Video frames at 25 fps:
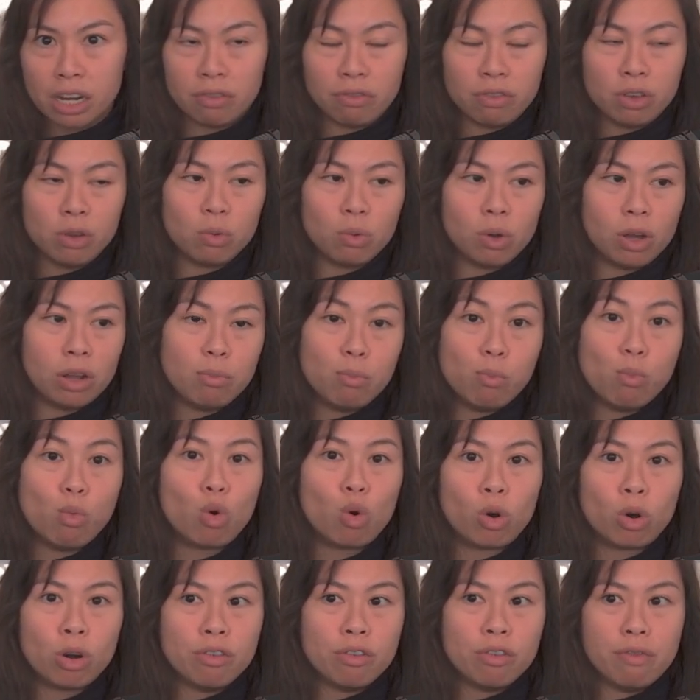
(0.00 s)
And if you want
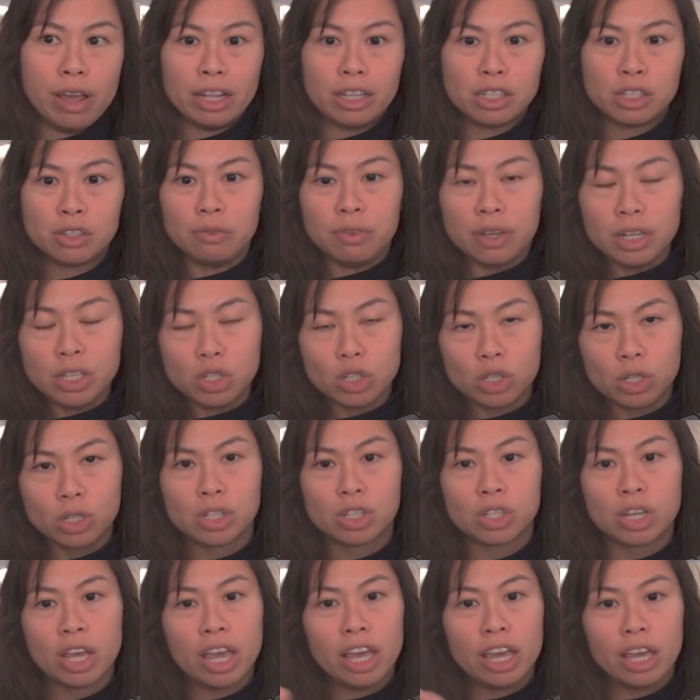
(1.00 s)
more advanced
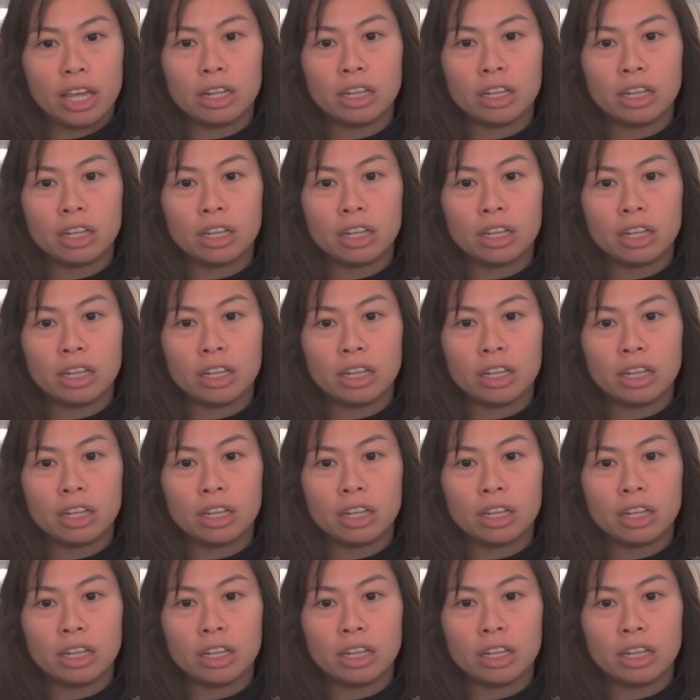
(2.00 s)
features,